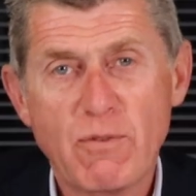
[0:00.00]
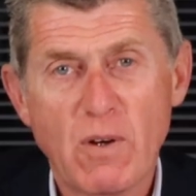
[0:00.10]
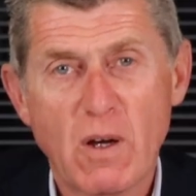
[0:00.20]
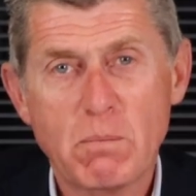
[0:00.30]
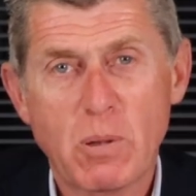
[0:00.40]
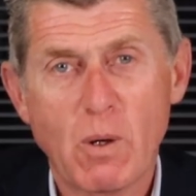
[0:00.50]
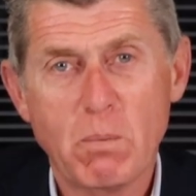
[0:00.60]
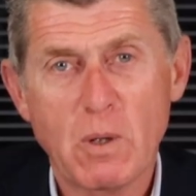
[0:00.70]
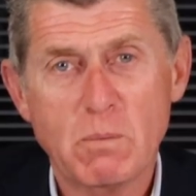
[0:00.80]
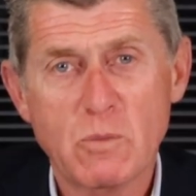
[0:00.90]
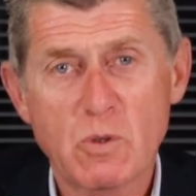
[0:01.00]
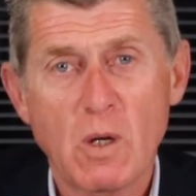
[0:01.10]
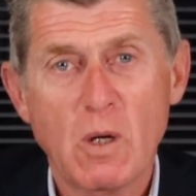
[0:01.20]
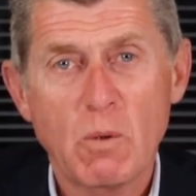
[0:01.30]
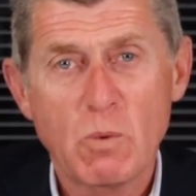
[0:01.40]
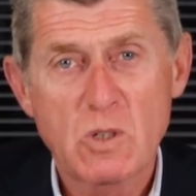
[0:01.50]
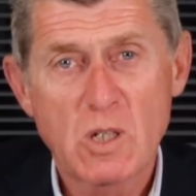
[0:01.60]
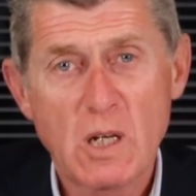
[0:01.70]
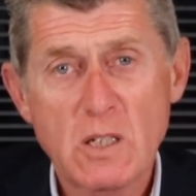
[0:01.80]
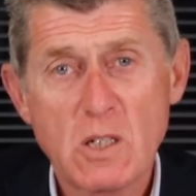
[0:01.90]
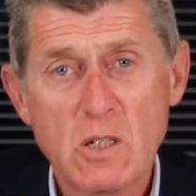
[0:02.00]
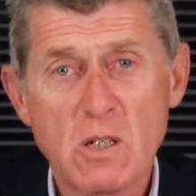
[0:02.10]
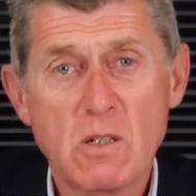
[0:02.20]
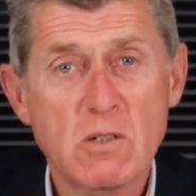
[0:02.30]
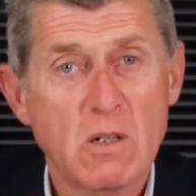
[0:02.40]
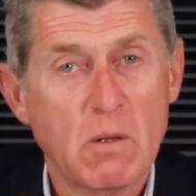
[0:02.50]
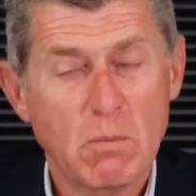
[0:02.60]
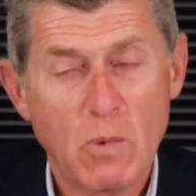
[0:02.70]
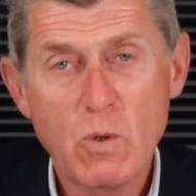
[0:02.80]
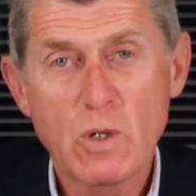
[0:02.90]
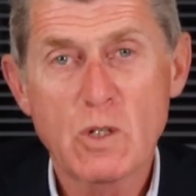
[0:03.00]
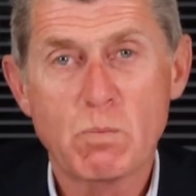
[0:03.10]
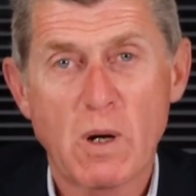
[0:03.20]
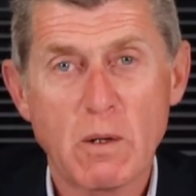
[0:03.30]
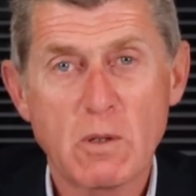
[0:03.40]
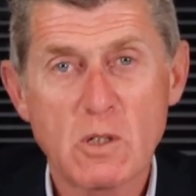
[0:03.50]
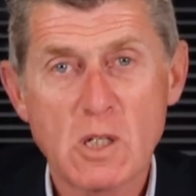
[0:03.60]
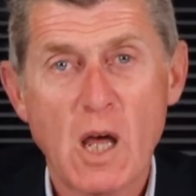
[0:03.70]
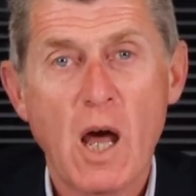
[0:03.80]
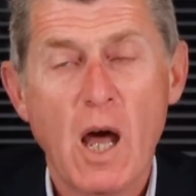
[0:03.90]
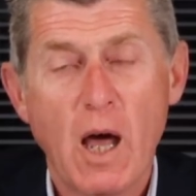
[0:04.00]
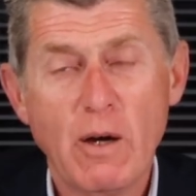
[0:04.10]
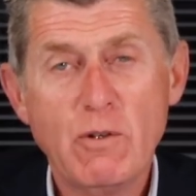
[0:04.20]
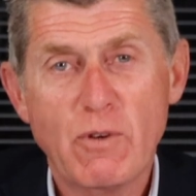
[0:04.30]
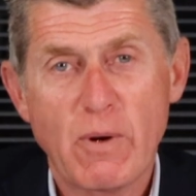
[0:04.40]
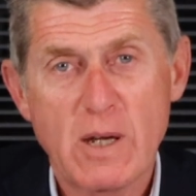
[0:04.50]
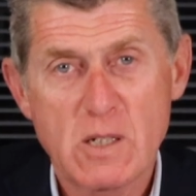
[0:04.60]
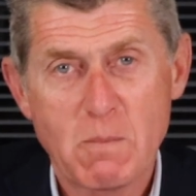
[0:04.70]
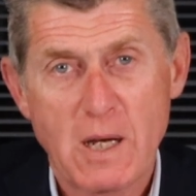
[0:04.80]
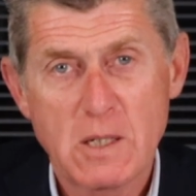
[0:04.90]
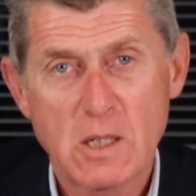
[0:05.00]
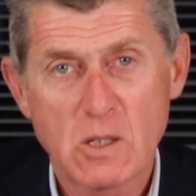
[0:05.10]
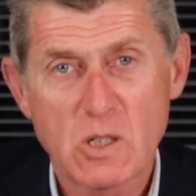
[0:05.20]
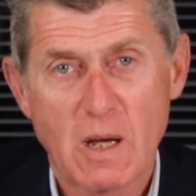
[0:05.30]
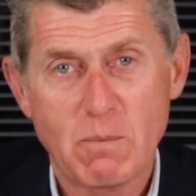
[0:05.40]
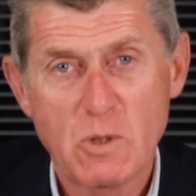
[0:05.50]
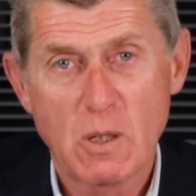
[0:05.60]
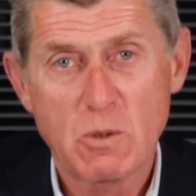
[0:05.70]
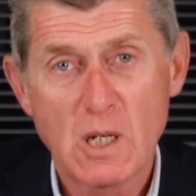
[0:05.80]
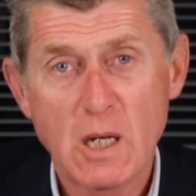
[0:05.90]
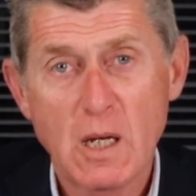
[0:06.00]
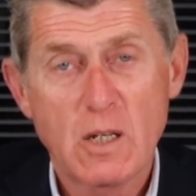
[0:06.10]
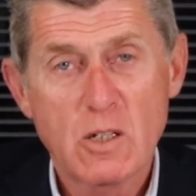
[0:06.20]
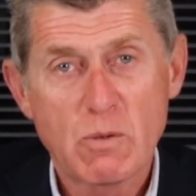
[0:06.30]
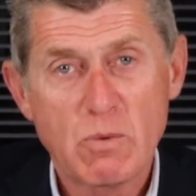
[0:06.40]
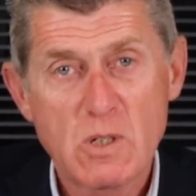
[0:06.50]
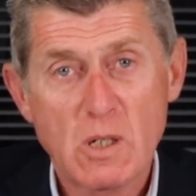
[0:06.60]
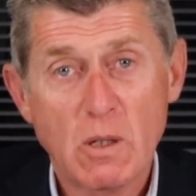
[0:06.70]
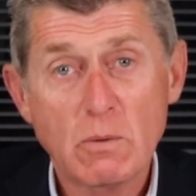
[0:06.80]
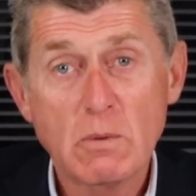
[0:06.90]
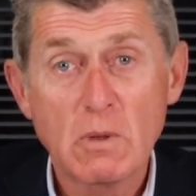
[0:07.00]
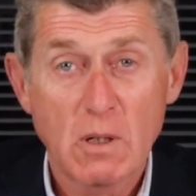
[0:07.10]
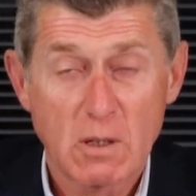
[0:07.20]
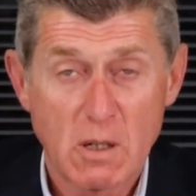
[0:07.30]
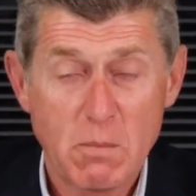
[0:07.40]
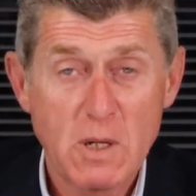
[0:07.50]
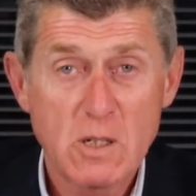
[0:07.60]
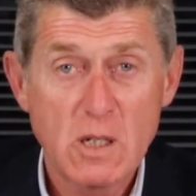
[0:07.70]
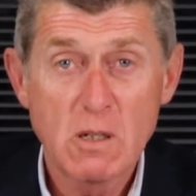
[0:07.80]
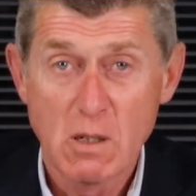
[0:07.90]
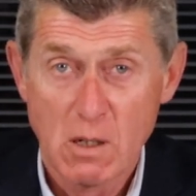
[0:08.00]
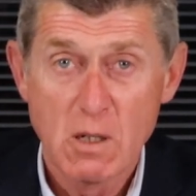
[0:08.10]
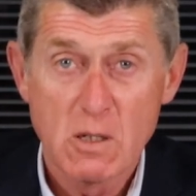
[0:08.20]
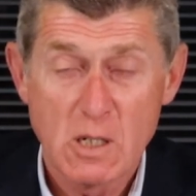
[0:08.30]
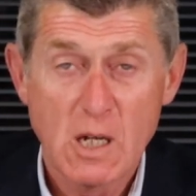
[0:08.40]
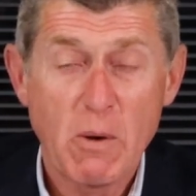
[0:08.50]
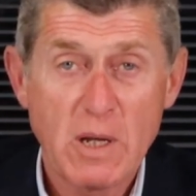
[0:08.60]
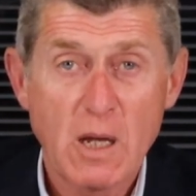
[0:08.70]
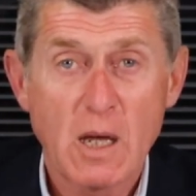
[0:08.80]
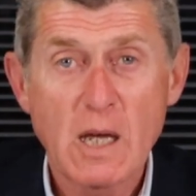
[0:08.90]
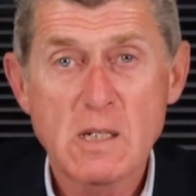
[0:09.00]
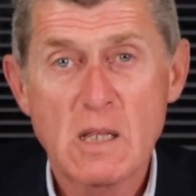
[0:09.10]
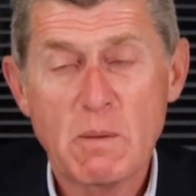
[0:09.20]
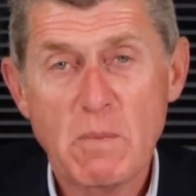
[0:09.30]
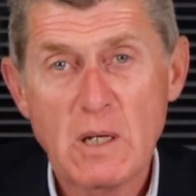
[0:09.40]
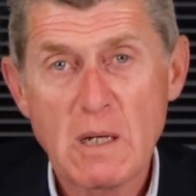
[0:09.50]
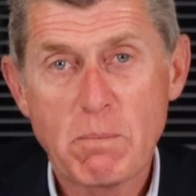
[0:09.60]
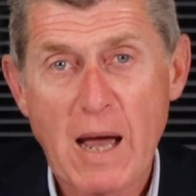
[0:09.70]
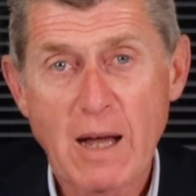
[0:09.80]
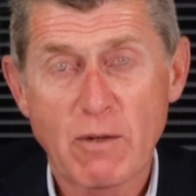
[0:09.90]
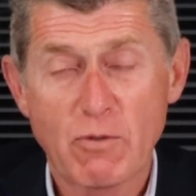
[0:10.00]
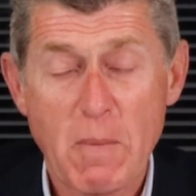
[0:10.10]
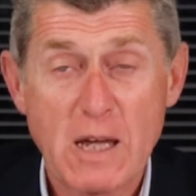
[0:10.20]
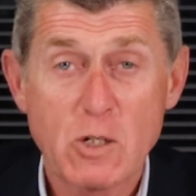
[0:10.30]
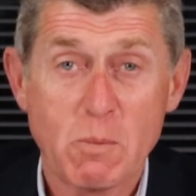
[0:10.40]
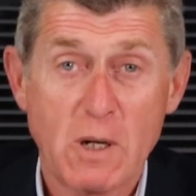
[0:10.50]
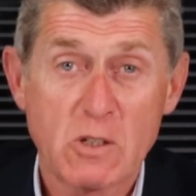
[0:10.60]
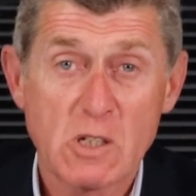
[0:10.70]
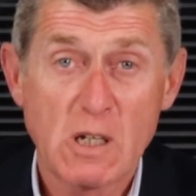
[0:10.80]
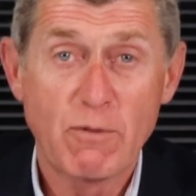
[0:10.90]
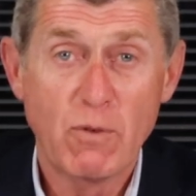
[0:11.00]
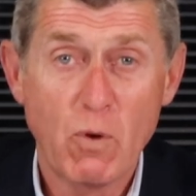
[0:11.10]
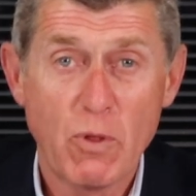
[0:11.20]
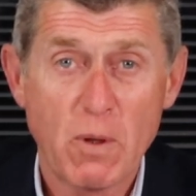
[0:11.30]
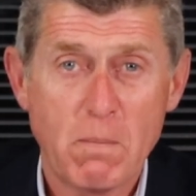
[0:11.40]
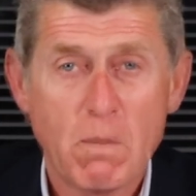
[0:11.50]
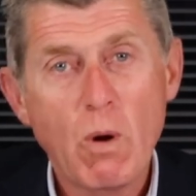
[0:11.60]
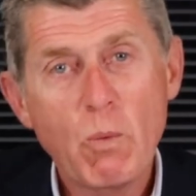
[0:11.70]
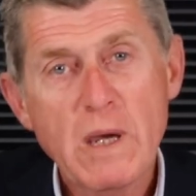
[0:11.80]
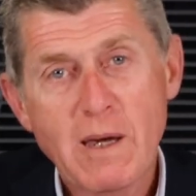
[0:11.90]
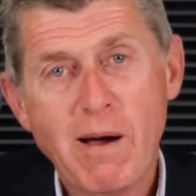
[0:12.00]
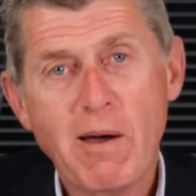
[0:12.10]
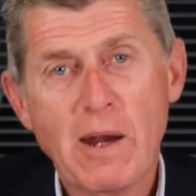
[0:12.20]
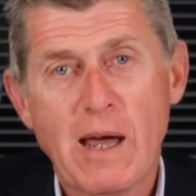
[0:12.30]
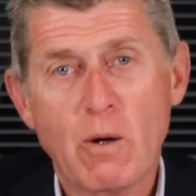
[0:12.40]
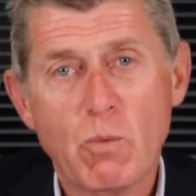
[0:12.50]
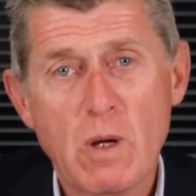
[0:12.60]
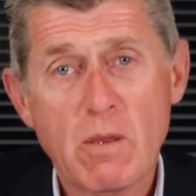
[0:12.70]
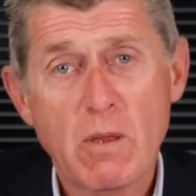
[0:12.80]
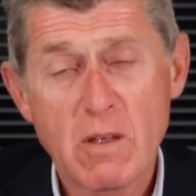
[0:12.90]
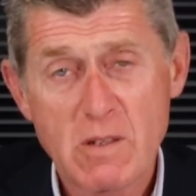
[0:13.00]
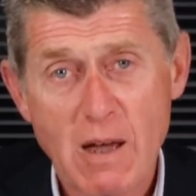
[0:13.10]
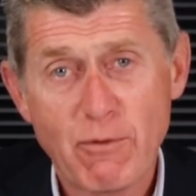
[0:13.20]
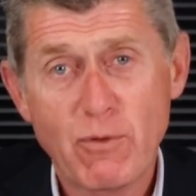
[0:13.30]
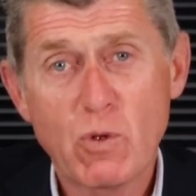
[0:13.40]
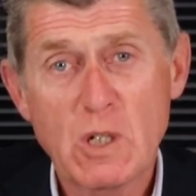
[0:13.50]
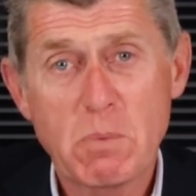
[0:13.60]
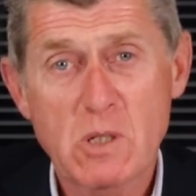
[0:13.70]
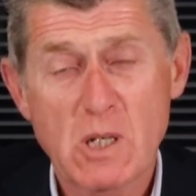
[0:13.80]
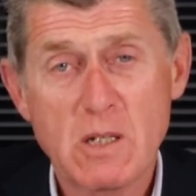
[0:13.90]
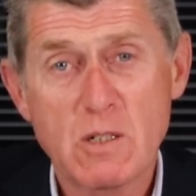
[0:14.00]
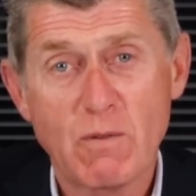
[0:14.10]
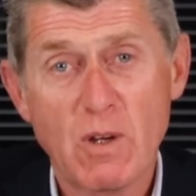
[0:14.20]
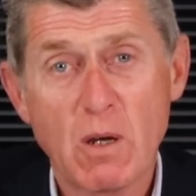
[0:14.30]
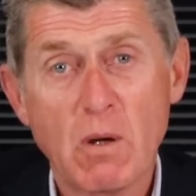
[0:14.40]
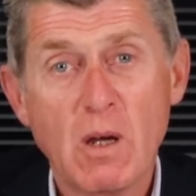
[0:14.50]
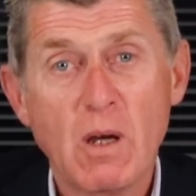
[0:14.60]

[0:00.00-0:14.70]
find problems with solicitors, mortgage brokers overestimating stamp duty, and as a result are committed to going and getting the money back from HMRC for them. What we can't help with is that 40% of you